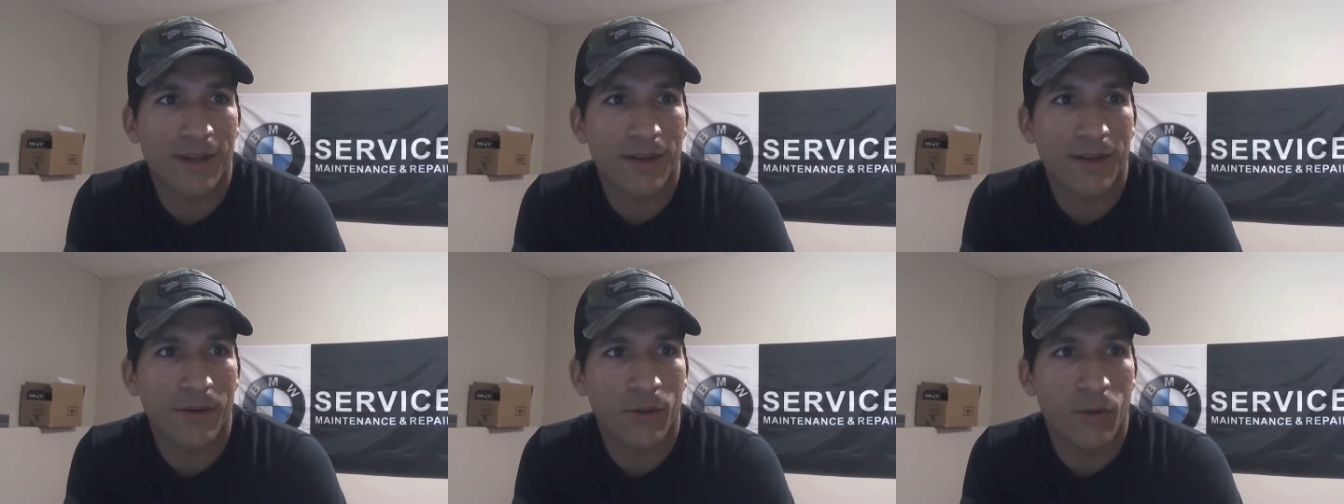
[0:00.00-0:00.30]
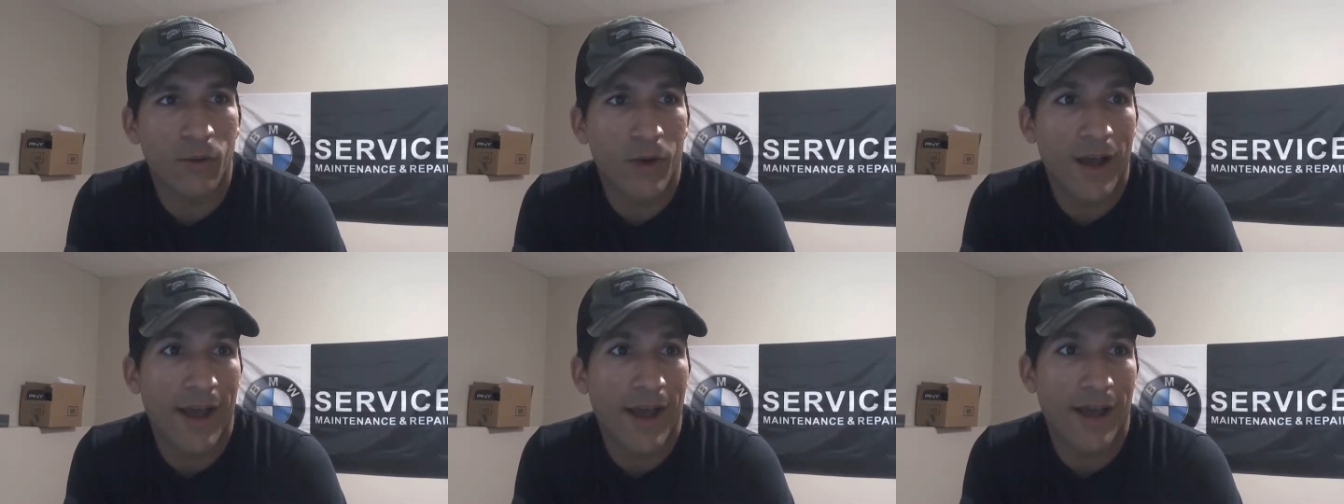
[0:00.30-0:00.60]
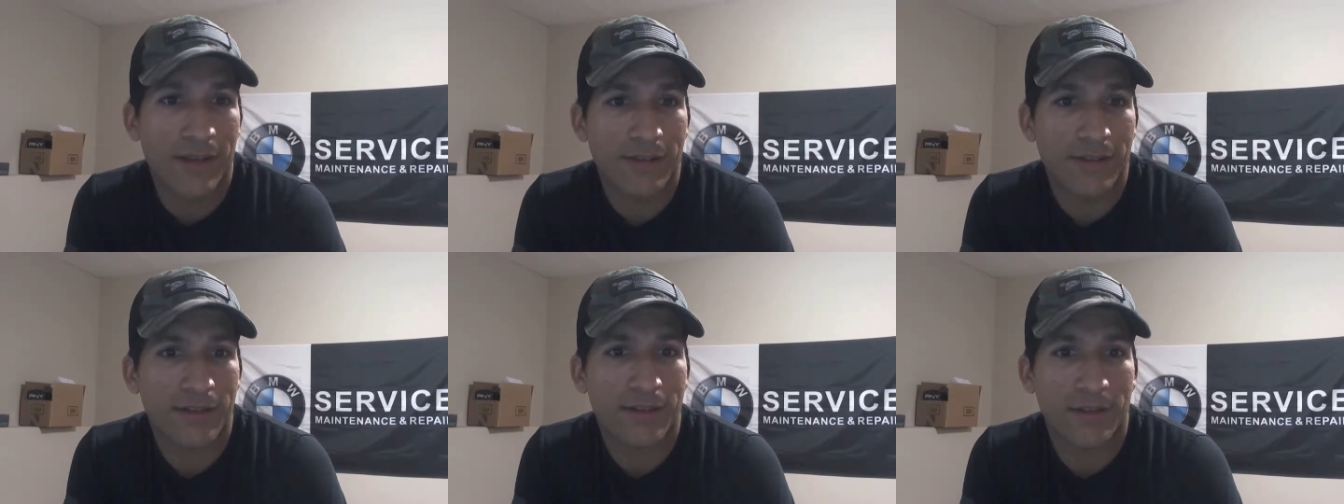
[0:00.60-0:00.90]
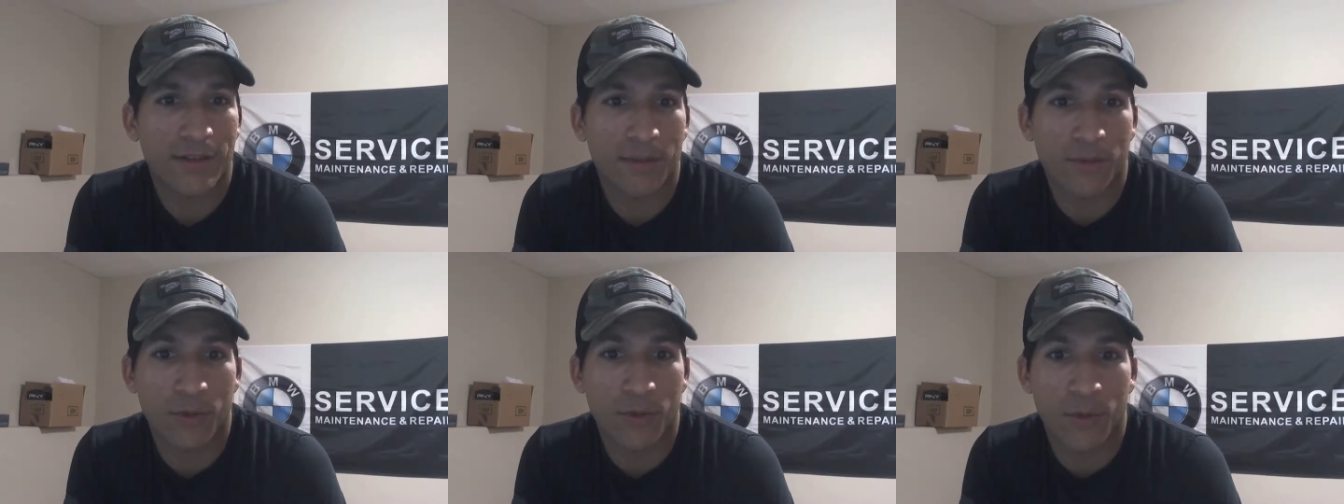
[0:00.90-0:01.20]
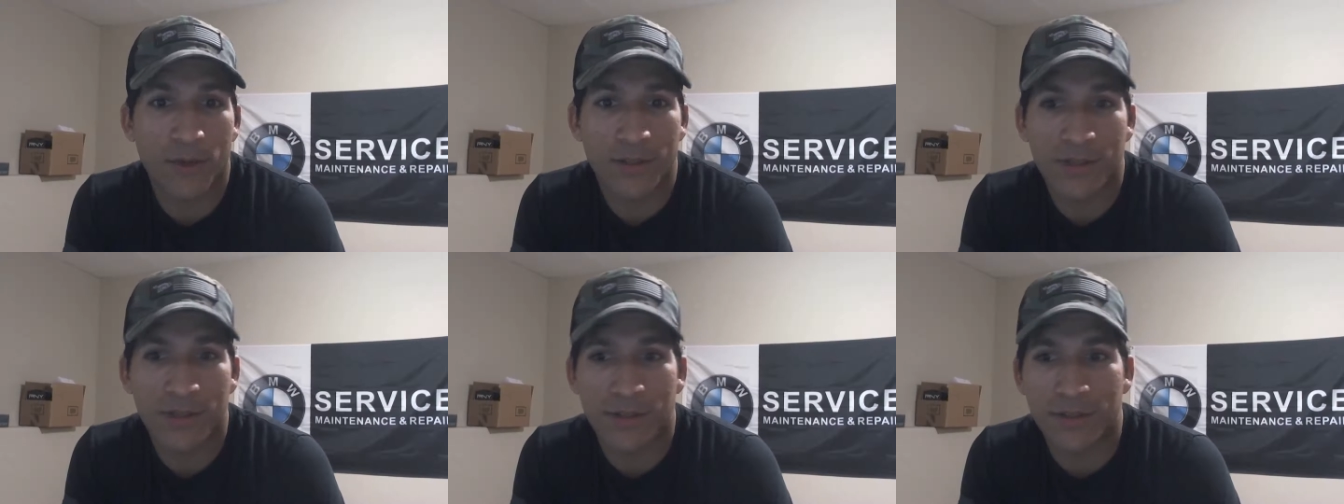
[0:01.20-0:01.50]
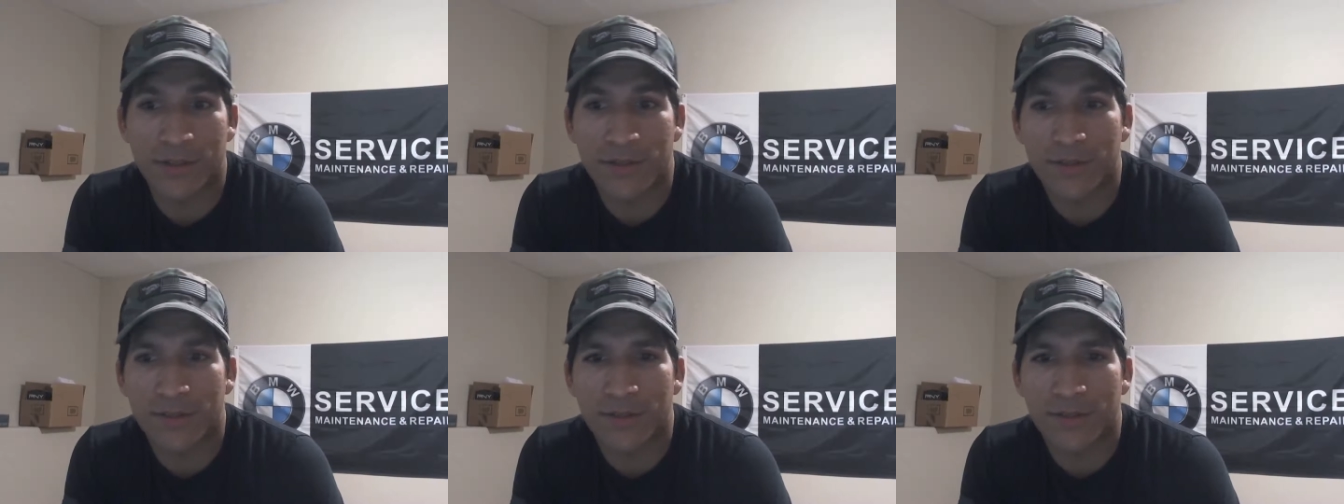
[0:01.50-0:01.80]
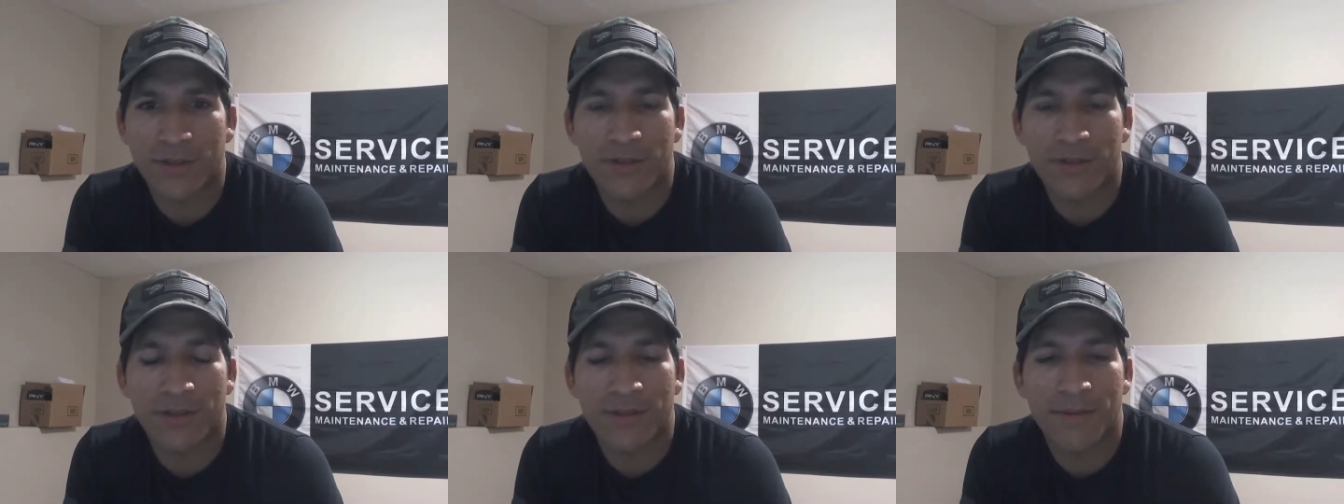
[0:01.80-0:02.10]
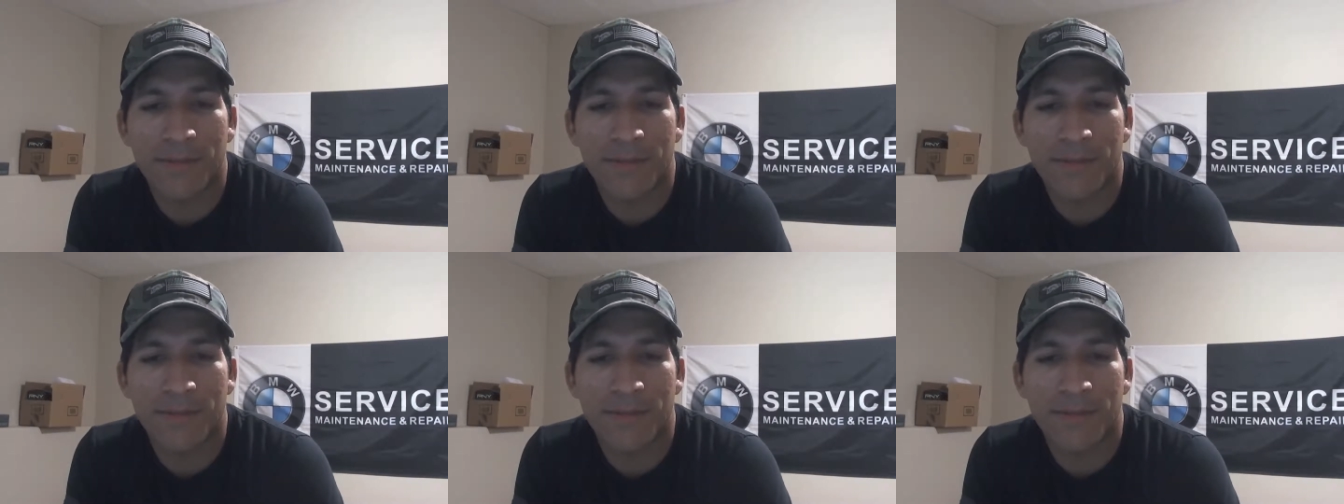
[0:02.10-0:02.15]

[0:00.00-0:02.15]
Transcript: who ask some questions.